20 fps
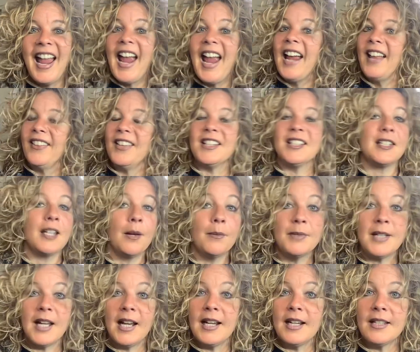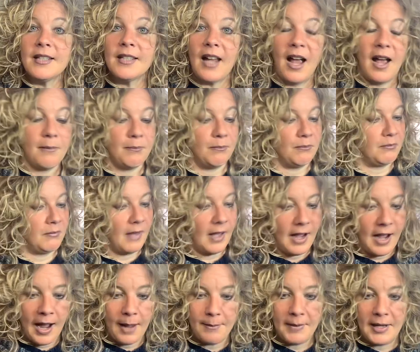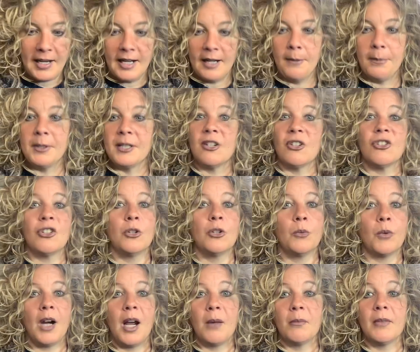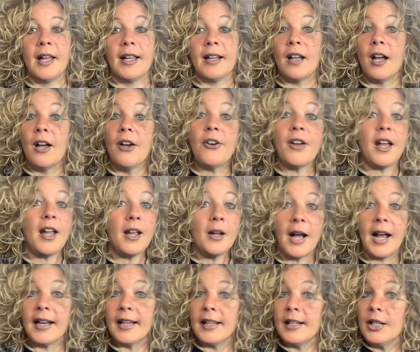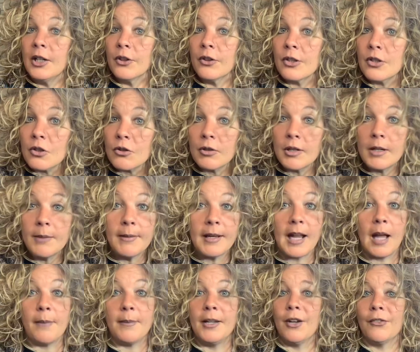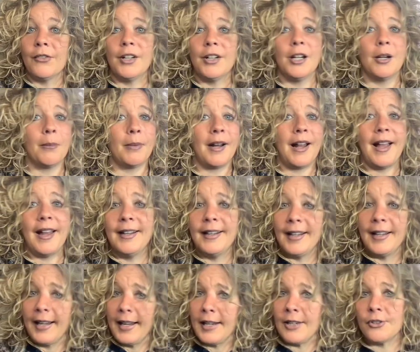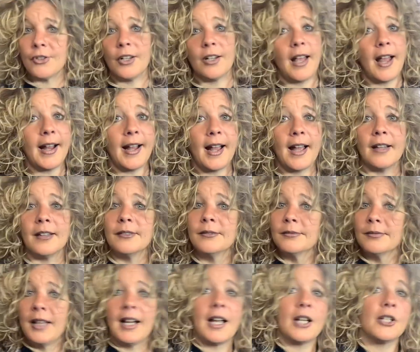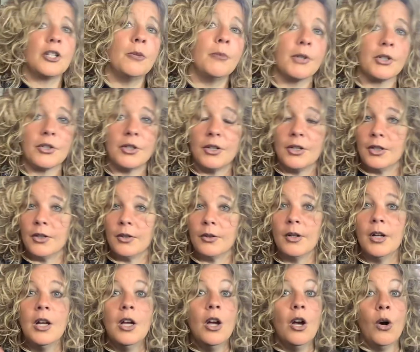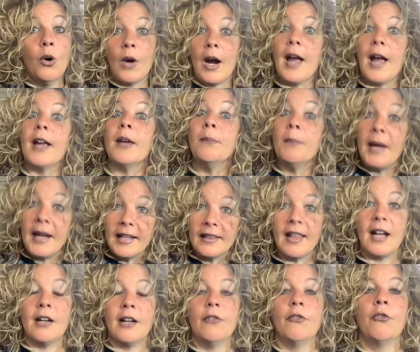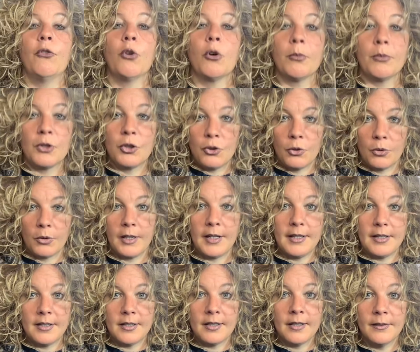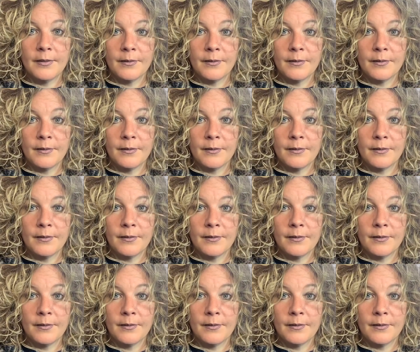And then some days I'm in a position where I'm like, okay, I can hear the screaming at me over here, but I ain't engaging. I got too much to do. Or I make that informed choice.